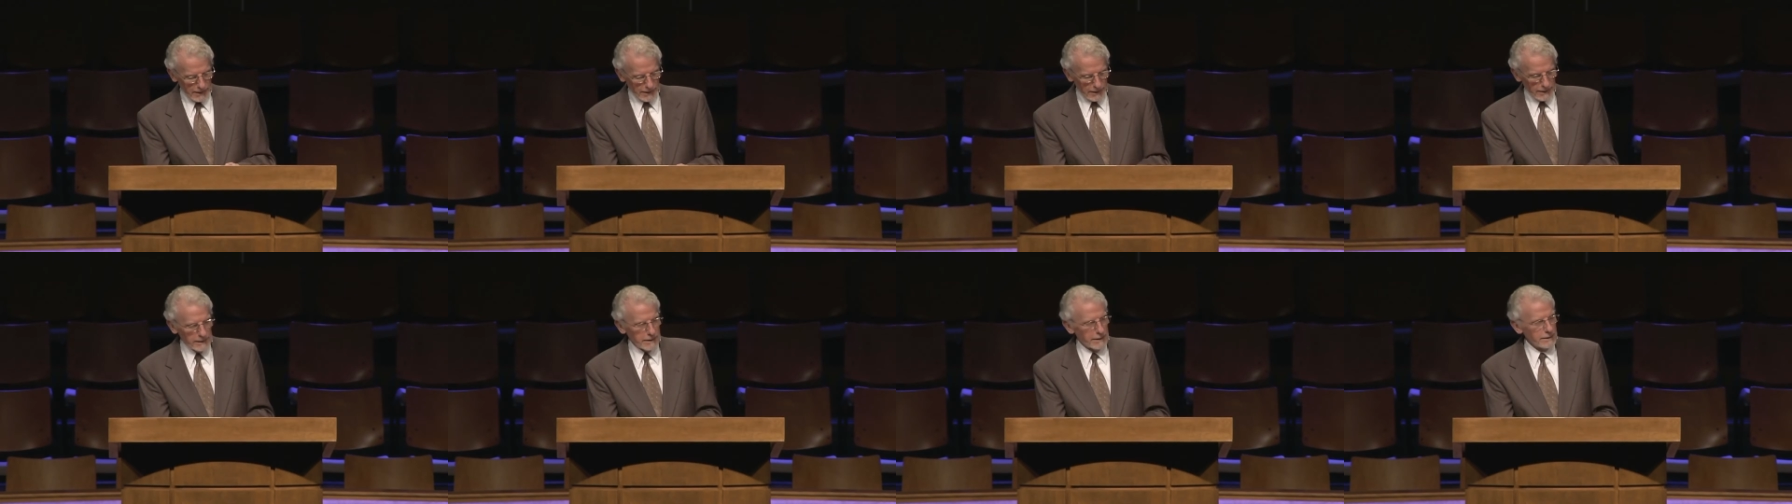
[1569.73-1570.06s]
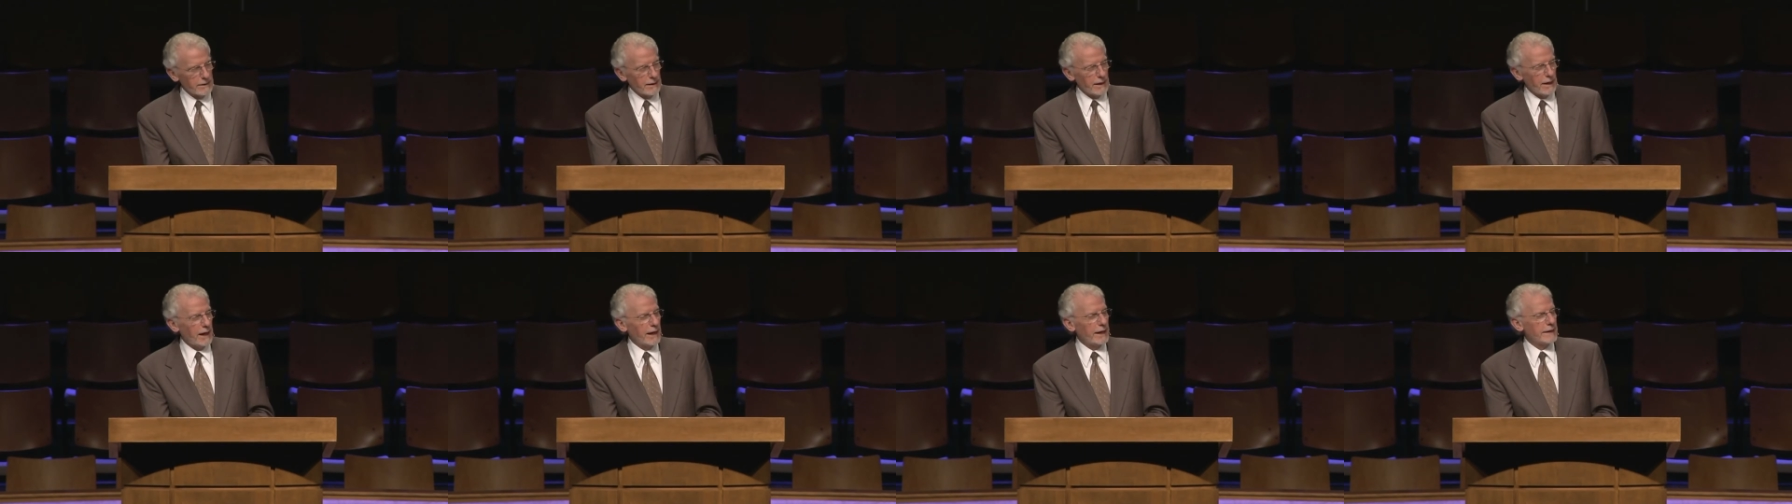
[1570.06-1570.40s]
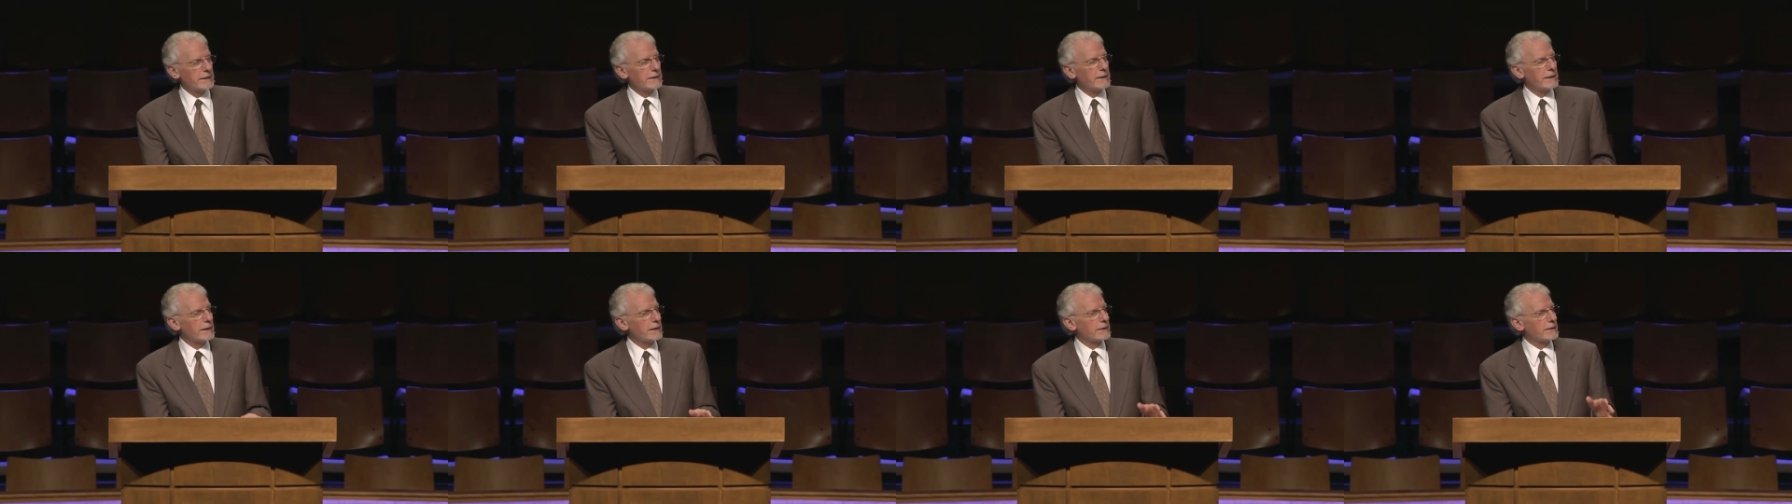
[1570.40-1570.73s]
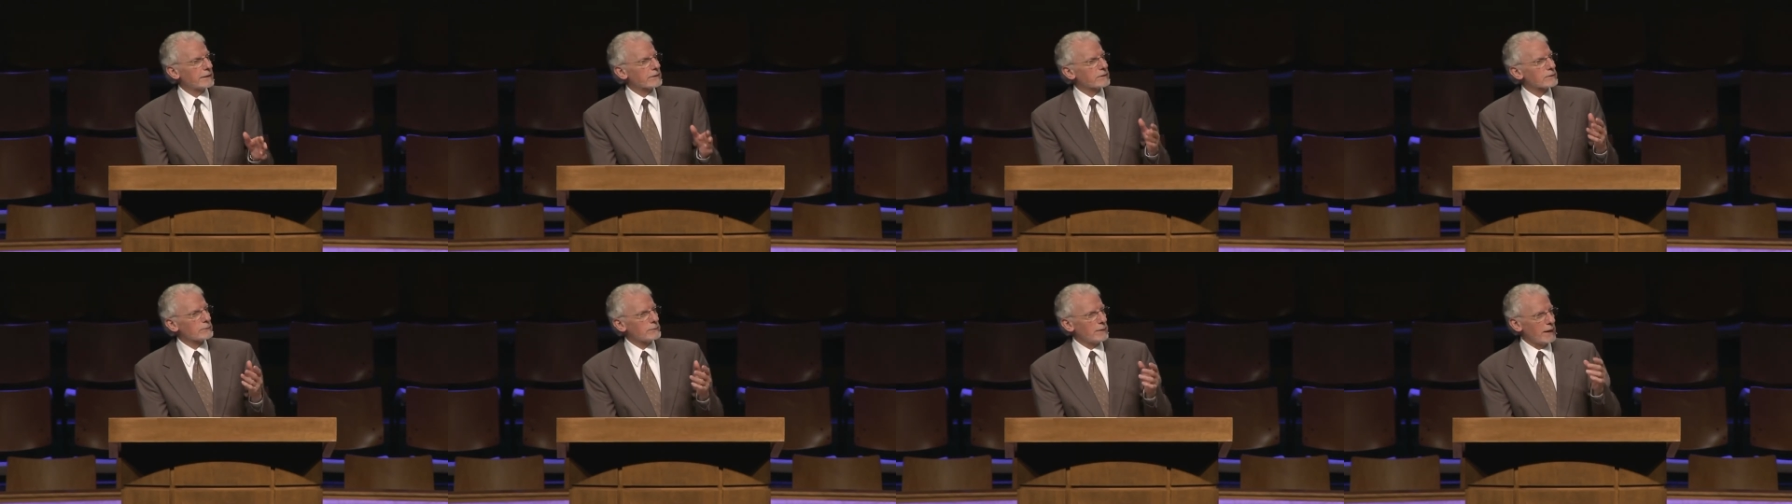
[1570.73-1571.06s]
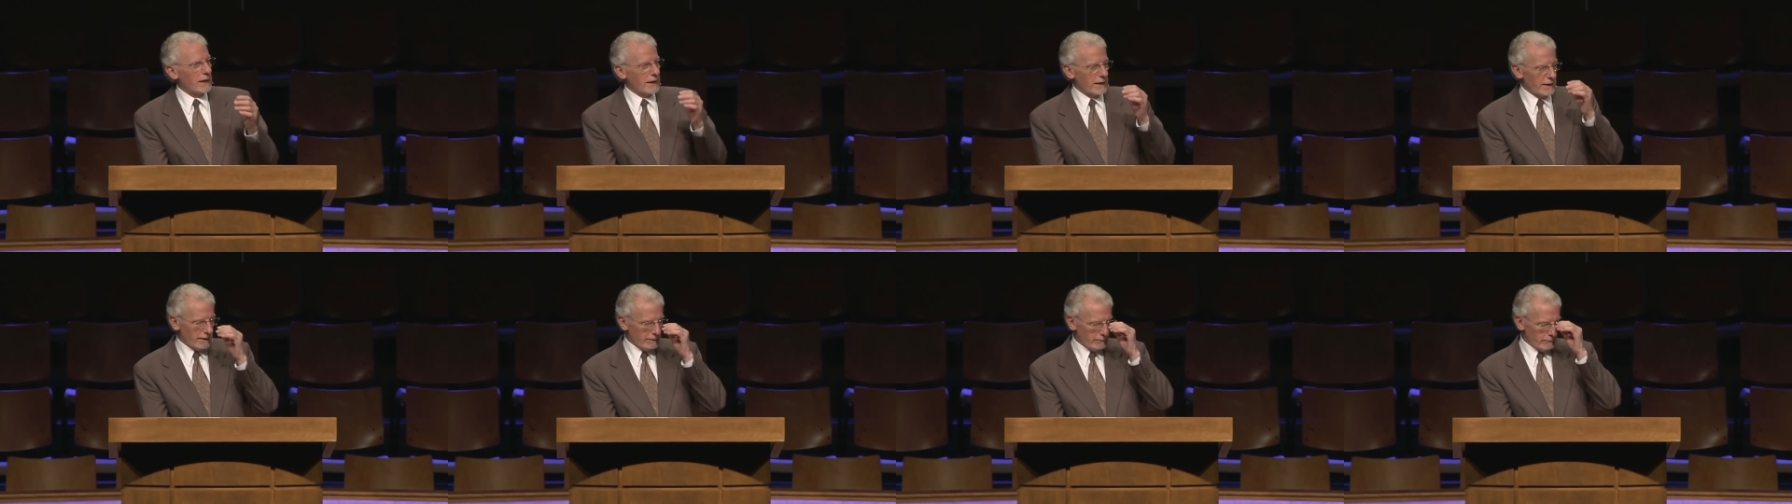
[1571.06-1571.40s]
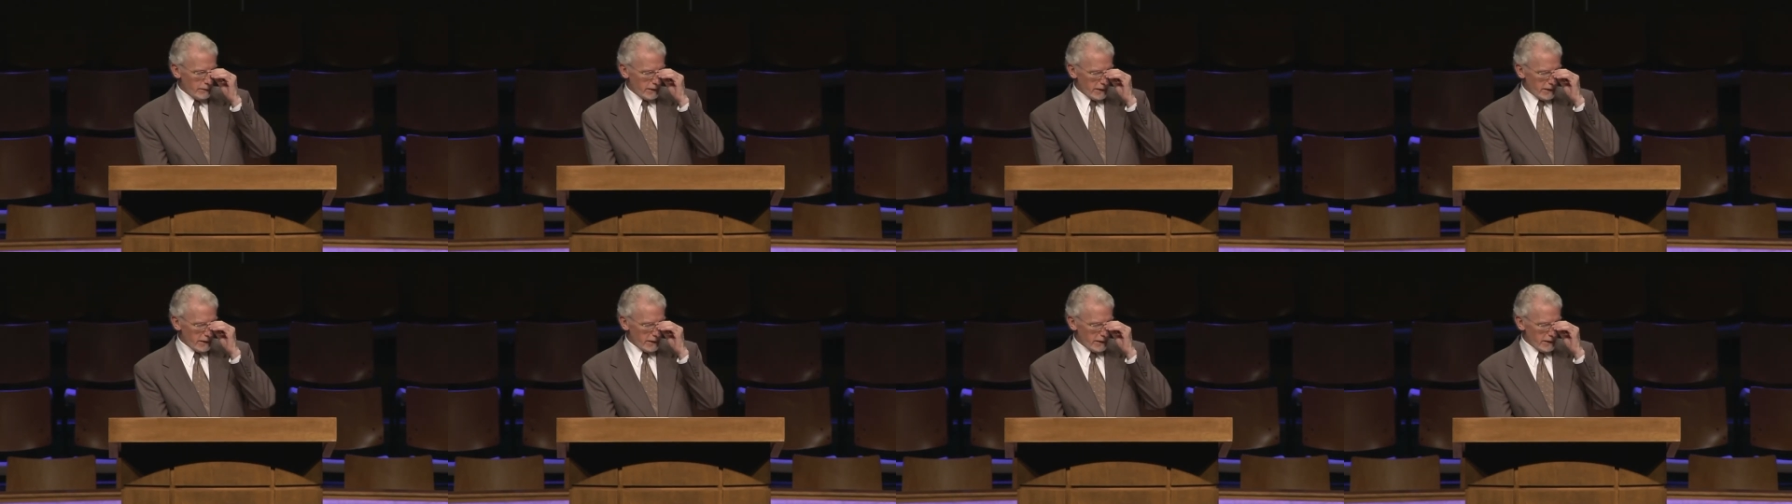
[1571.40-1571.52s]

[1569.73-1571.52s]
You get the idea this may have